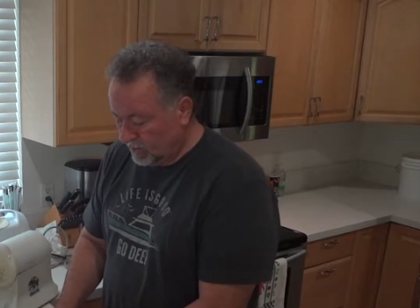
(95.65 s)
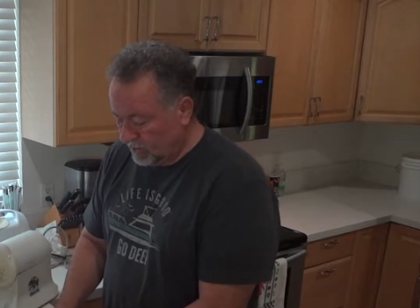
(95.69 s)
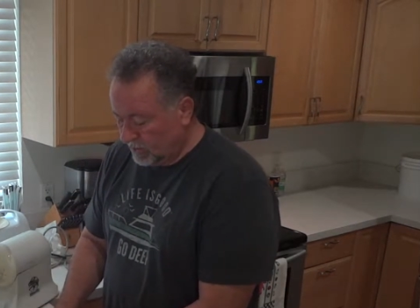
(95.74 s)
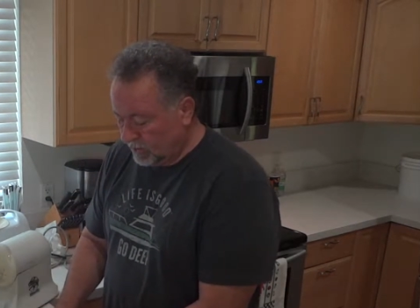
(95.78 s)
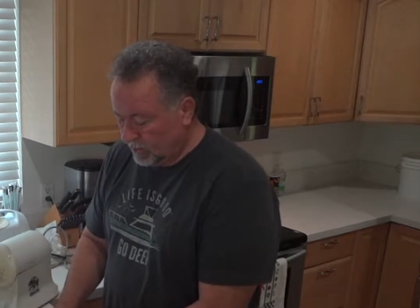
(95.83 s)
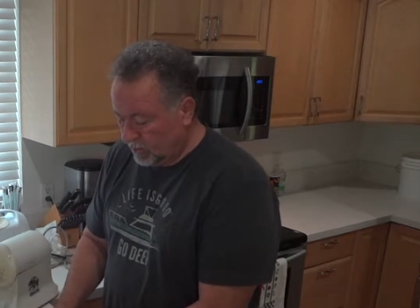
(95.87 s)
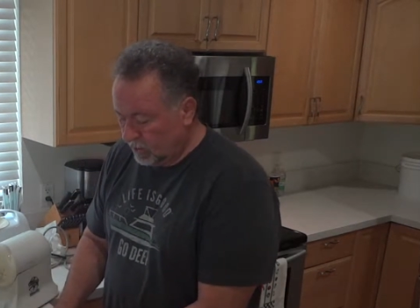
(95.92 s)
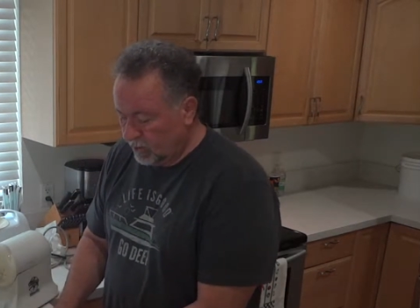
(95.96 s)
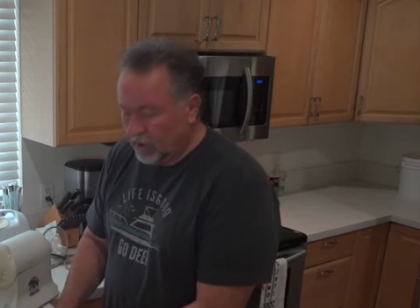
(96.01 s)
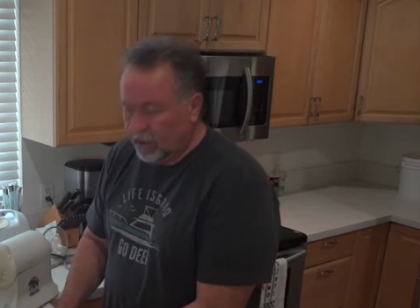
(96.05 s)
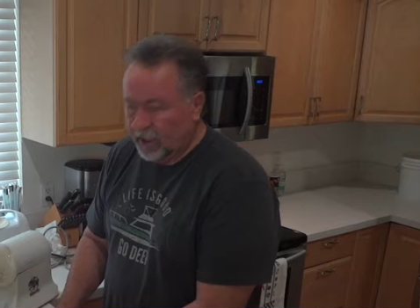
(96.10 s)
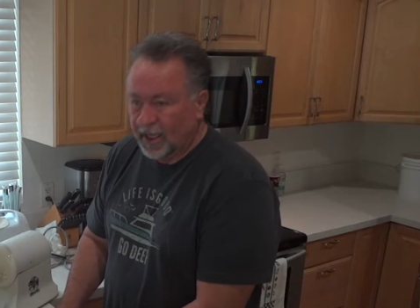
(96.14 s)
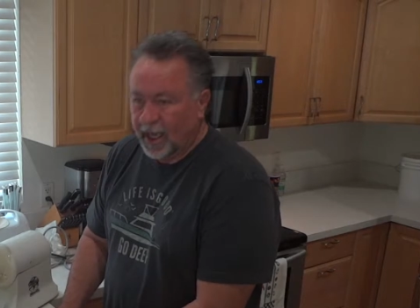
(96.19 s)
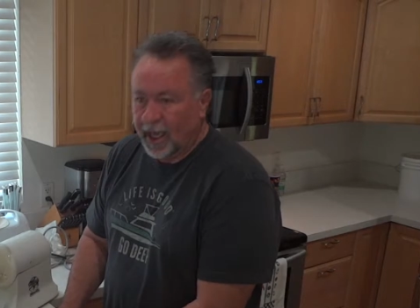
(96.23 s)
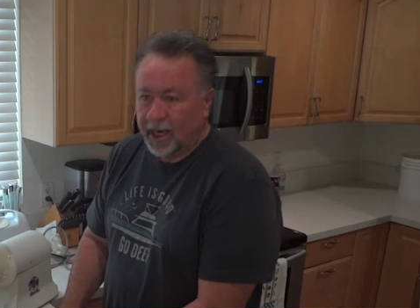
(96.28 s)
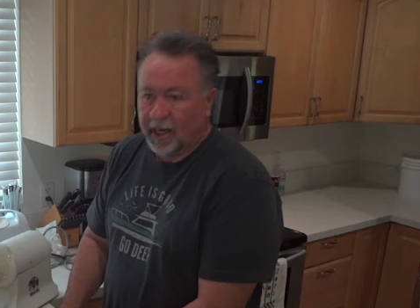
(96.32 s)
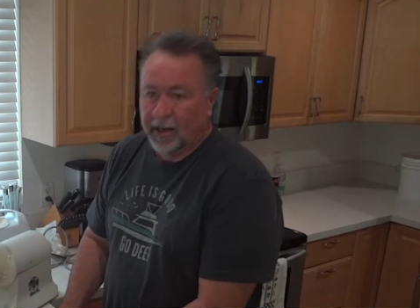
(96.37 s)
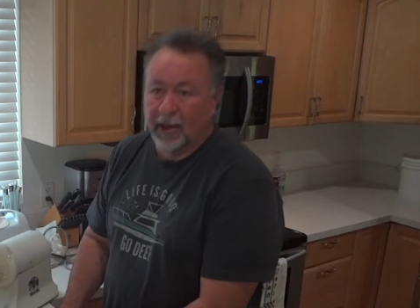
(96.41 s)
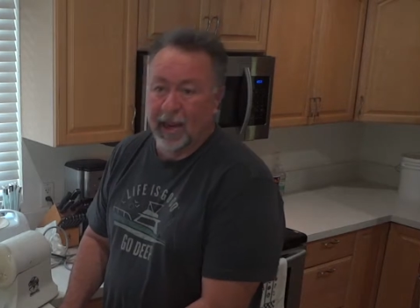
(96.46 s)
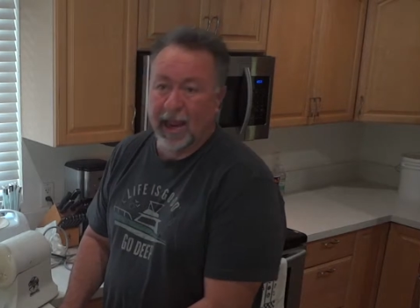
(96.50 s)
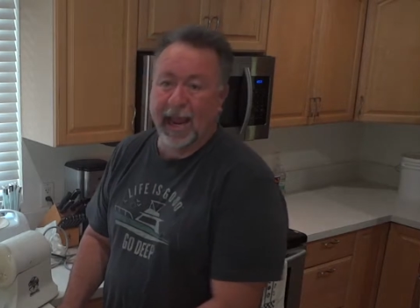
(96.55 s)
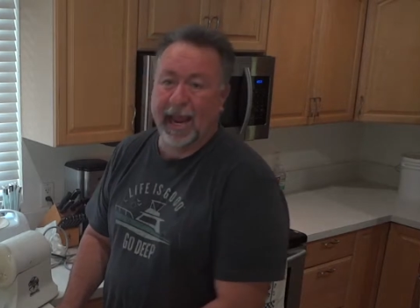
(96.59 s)
So you
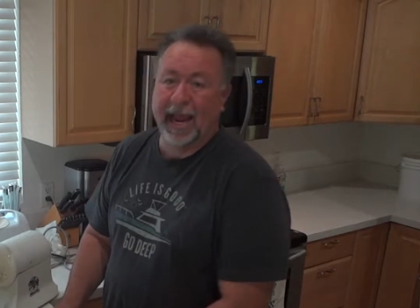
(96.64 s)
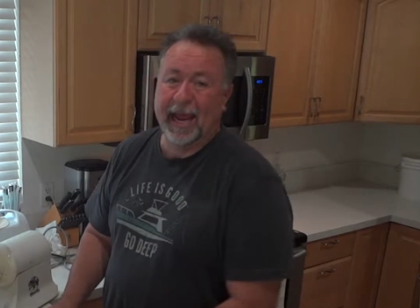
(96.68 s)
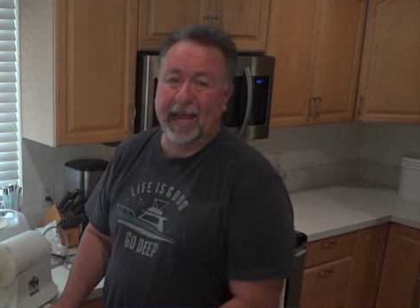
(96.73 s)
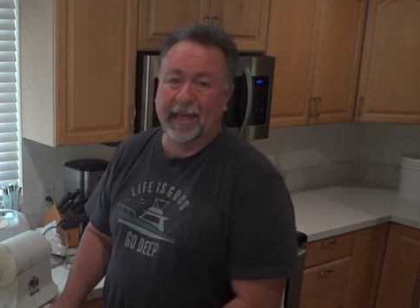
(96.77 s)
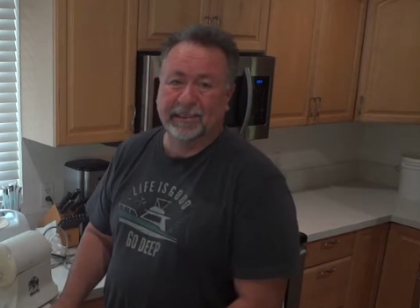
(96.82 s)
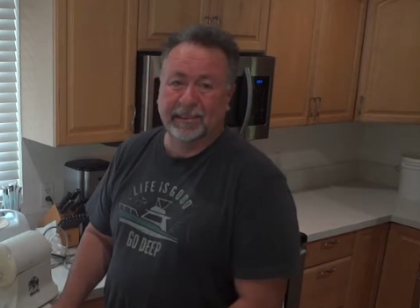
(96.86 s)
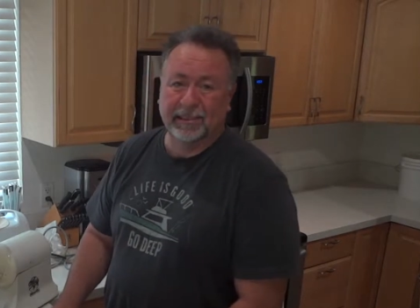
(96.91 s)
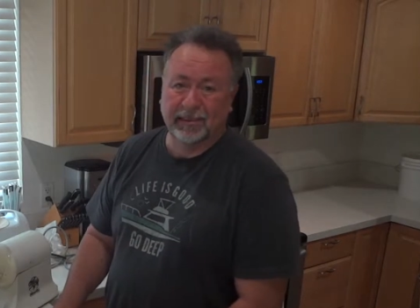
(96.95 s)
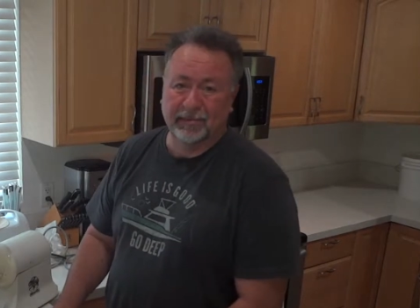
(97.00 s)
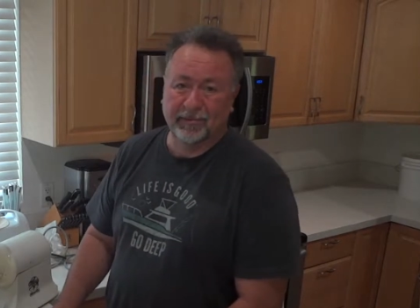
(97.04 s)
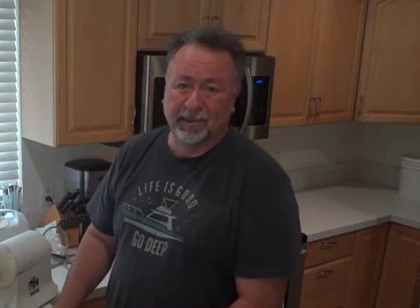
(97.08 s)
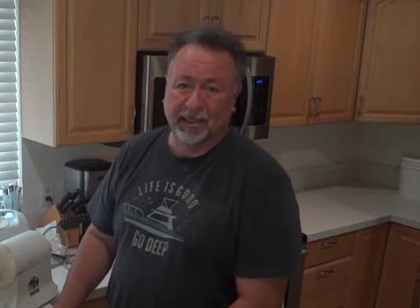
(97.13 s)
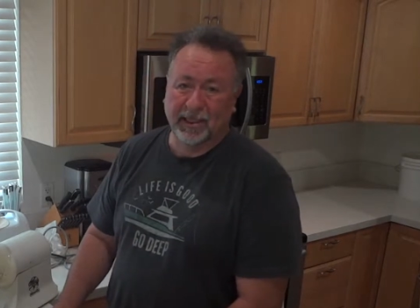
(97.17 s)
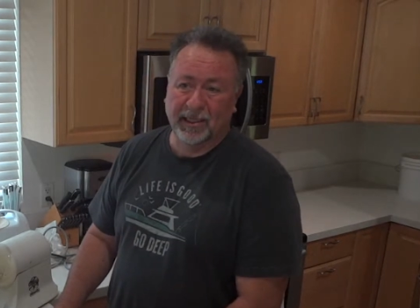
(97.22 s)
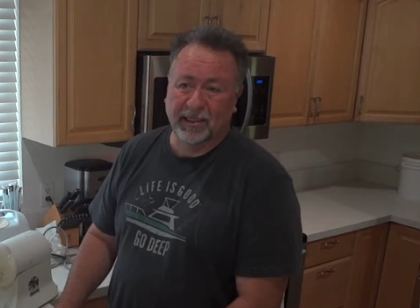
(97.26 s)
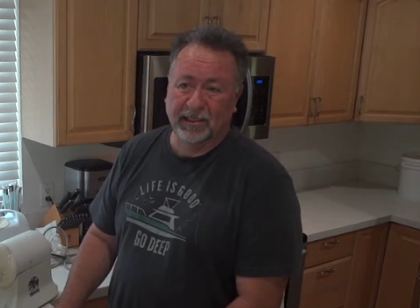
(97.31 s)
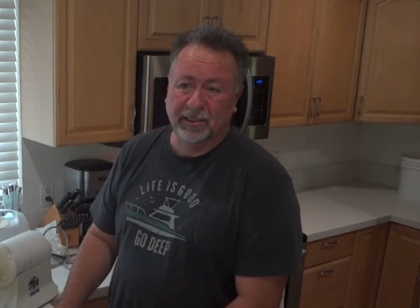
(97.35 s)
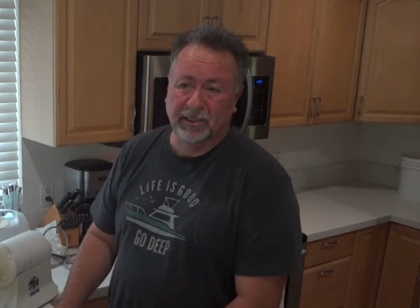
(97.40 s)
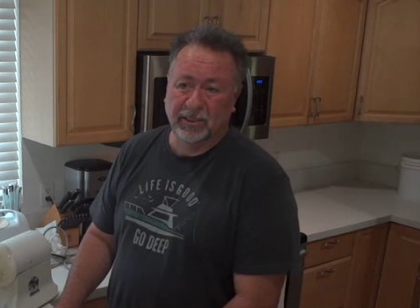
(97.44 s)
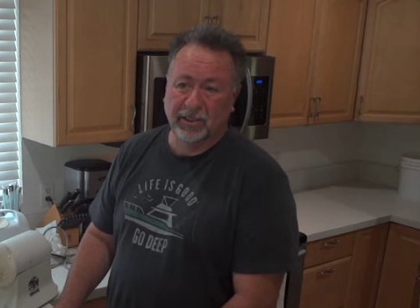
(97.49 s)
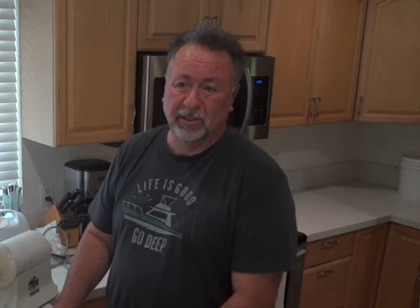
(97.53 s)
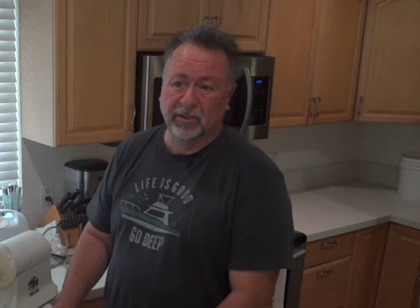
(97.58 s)
got to add some
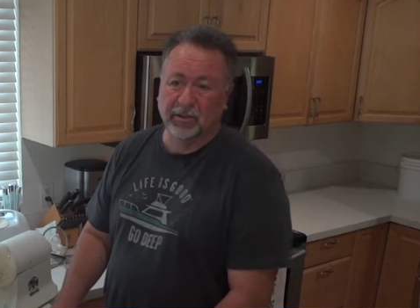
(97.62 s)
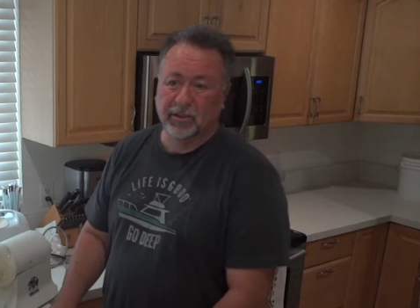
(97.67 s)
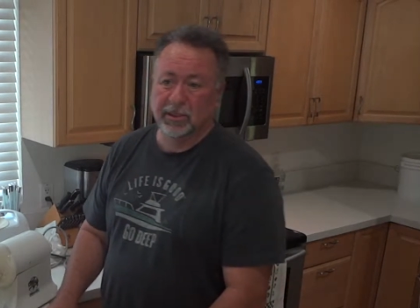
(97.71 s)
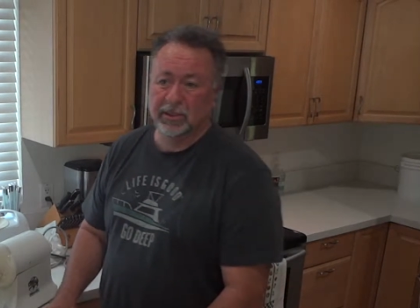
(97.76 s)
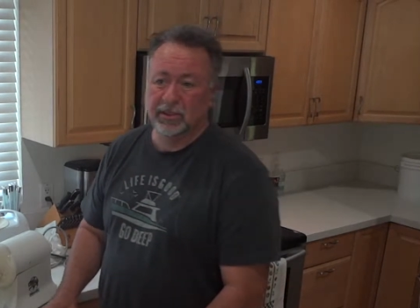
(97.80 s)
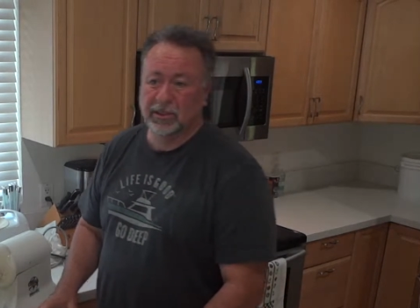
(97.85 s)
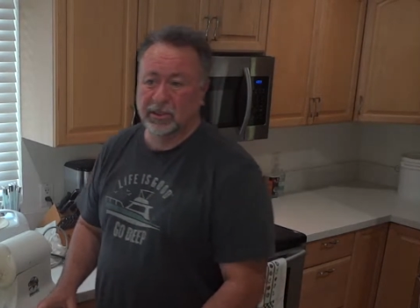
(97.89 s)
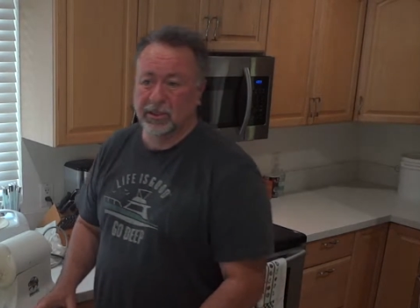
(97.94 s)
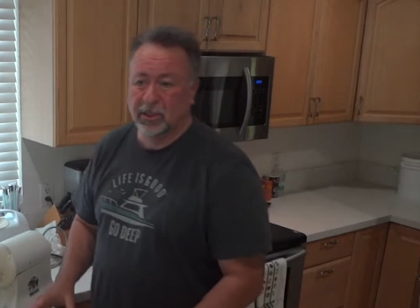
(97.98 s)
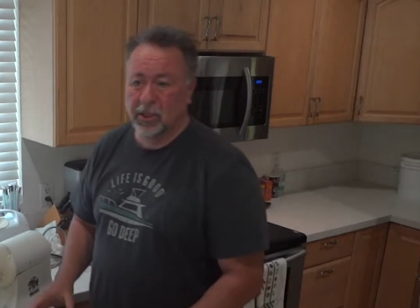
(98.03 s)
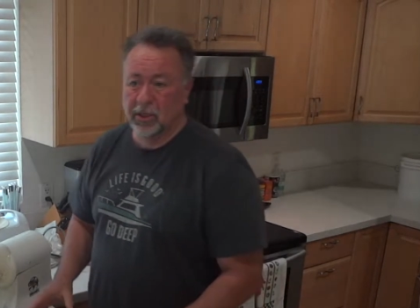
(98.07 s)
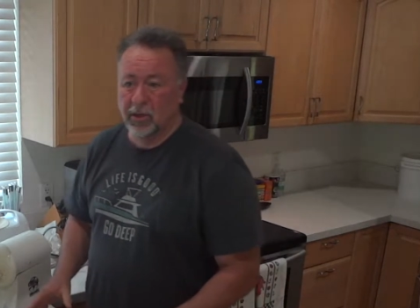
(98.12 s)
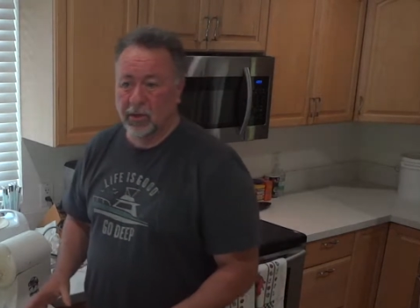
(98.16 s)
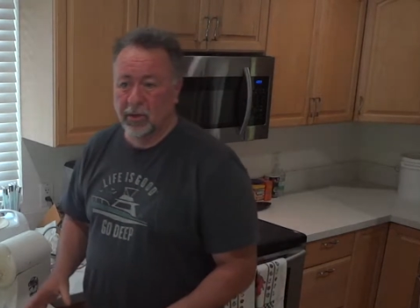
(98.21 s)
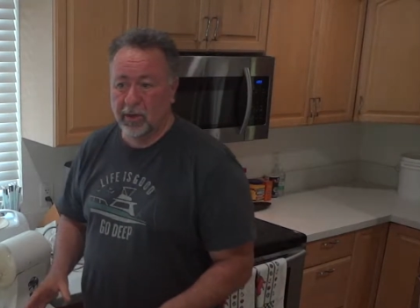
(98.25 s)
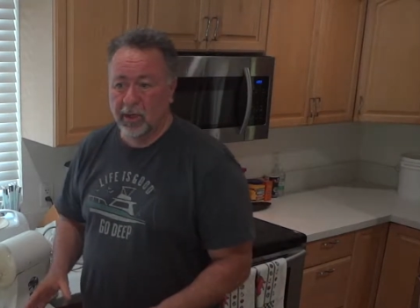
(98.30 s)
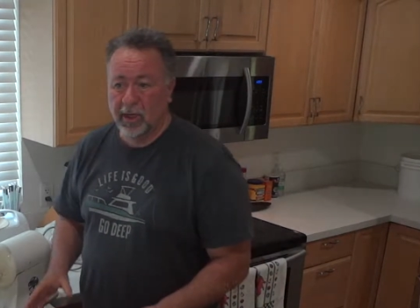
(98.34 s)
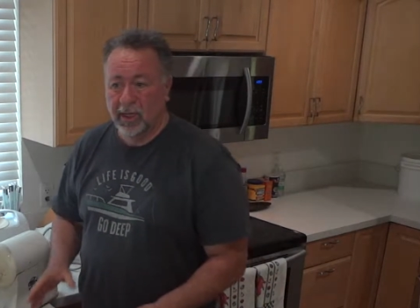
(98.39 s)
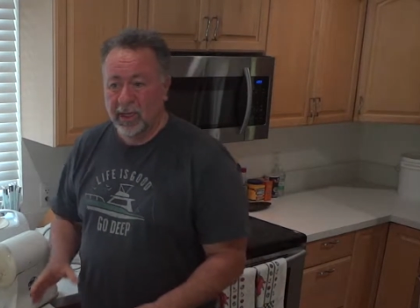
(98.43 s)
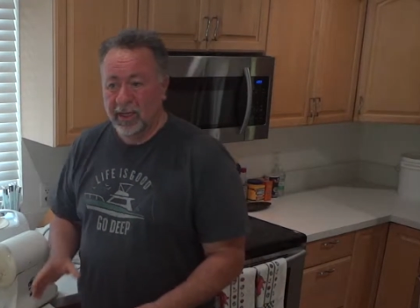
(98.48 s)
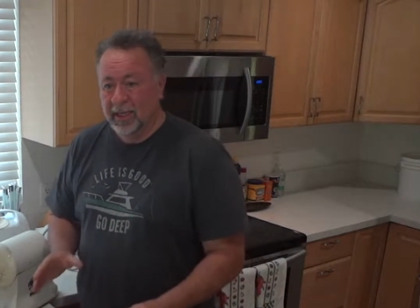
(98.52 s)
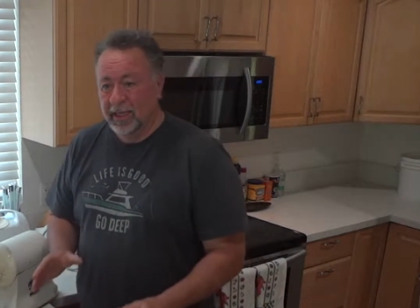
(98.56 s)
things to it so